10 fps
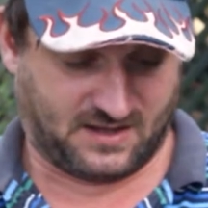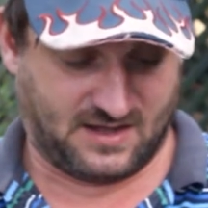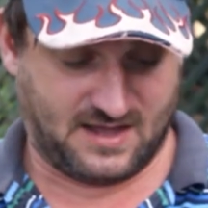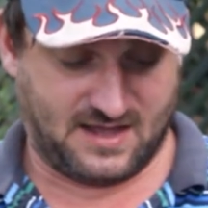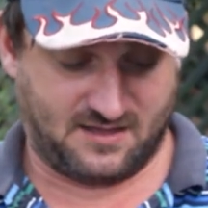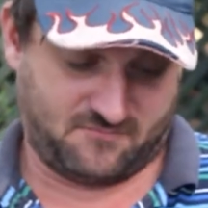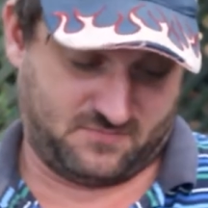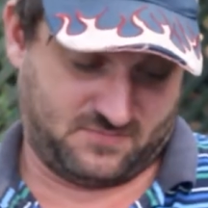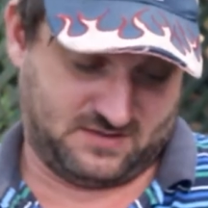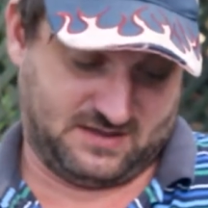Uh,
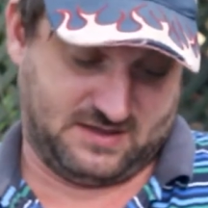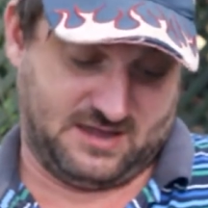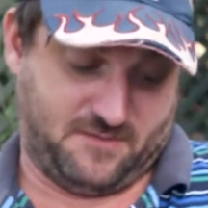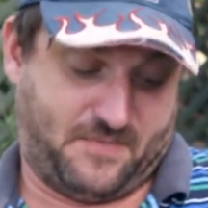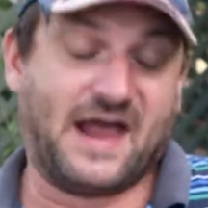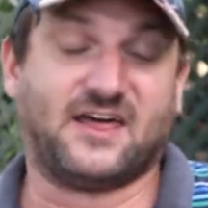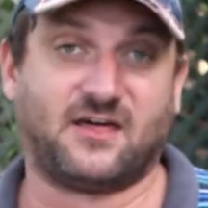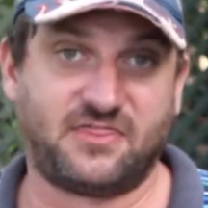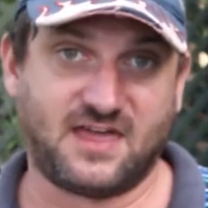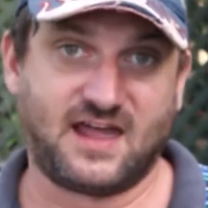a better
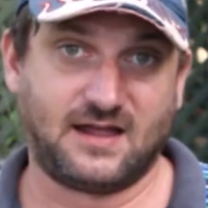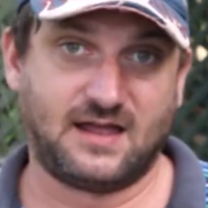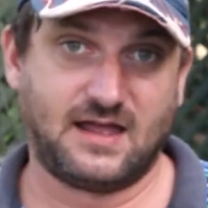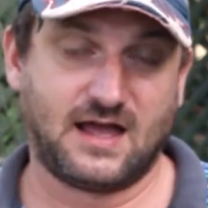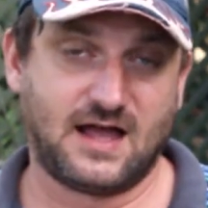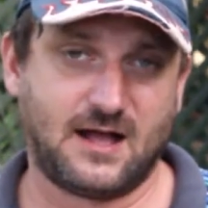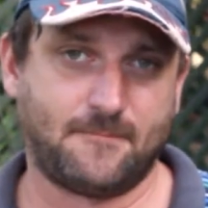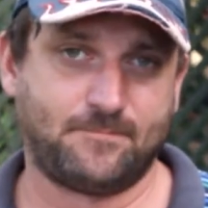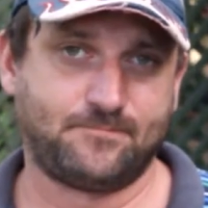thing um,